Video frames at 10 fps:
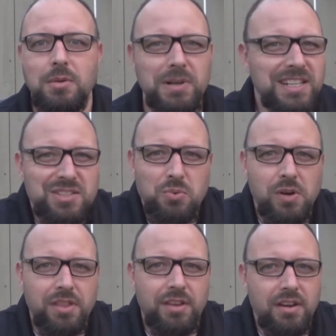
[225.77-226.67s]
But is it
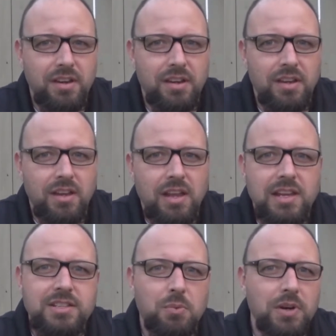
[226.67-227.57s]
worth it?
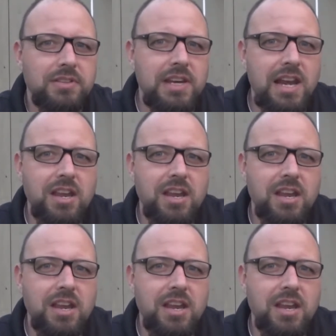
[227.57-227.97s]
Is it worth staining